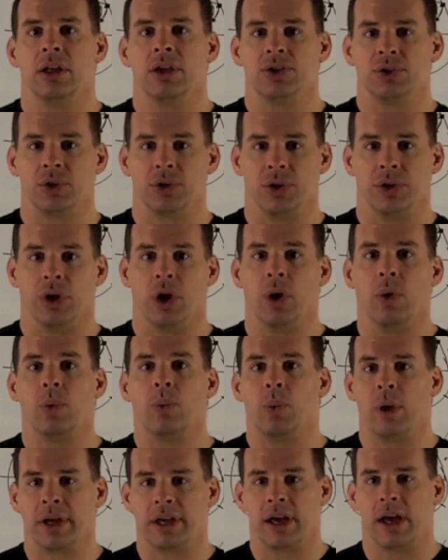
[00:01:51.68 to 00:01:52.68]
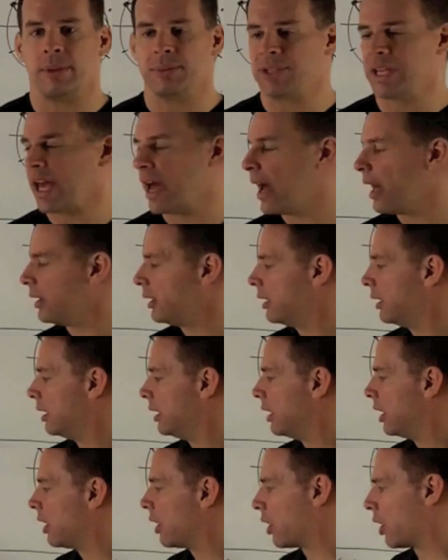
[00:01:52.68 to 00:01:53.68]
So you'll note what comes out
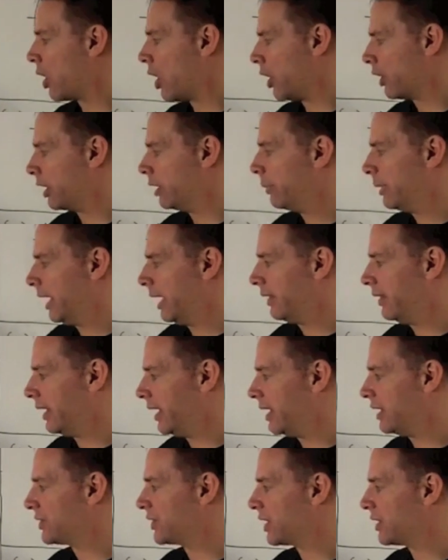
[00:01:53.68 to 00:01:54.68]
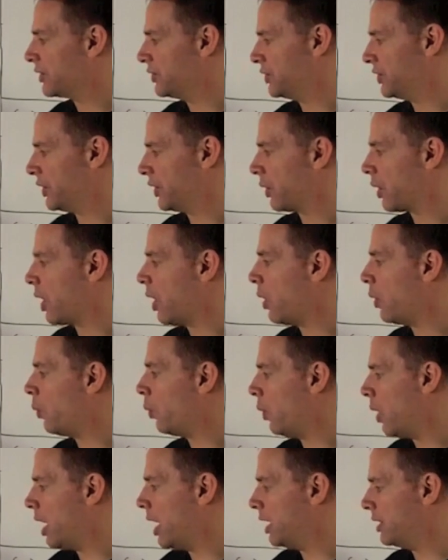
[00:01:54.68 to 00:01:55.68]
are all going to be these 0,
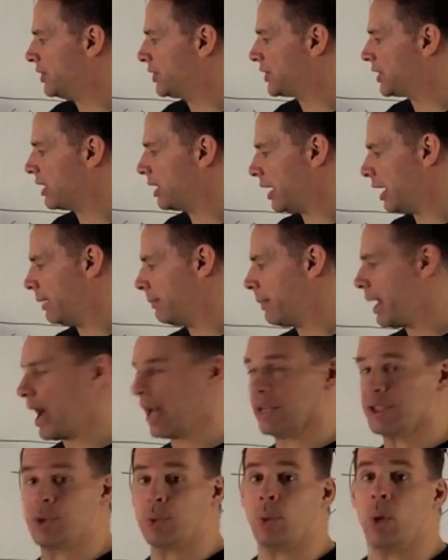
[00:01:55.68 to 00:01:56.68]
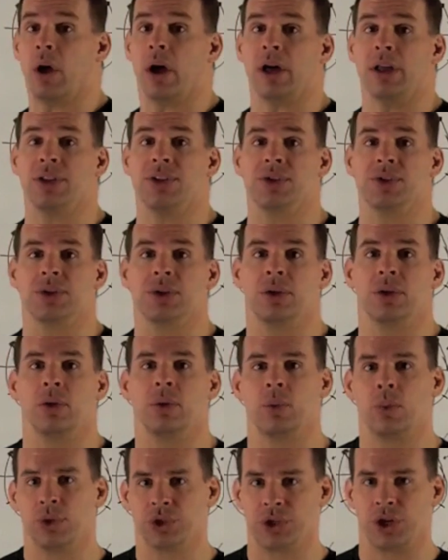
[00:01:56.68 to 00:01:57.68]
1s, and minus 1s,
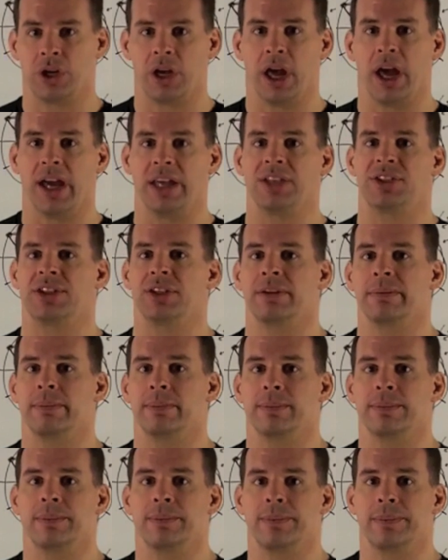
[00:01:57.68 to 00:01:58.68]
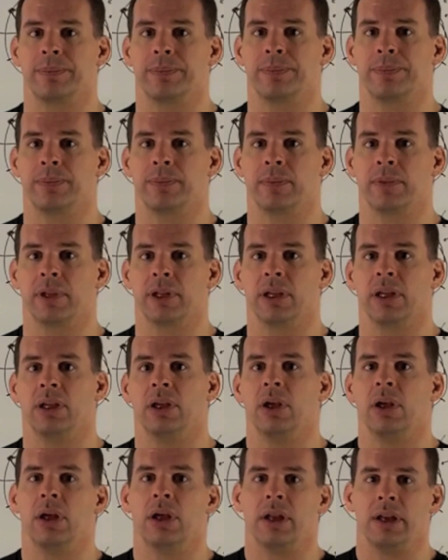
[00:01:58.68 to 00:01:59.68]
which are nice.
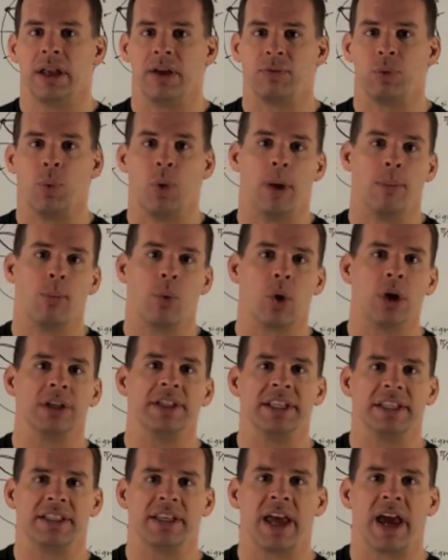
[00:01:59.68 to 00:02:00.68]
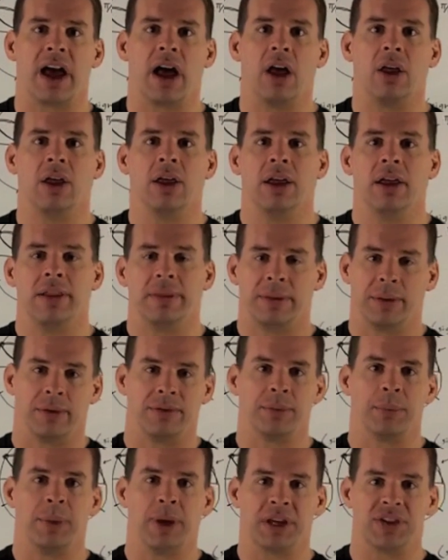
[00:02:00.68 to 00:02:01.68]
Now if we want more detail, then we
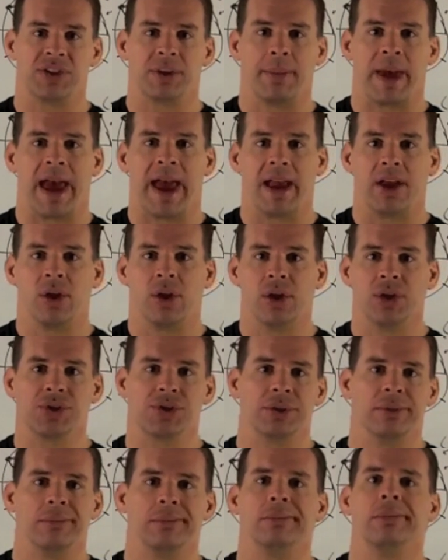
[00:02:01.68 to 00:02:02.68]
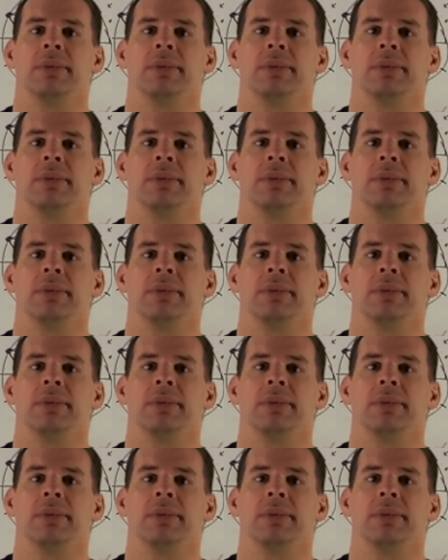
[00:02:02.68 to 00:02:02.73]
have to pick some angles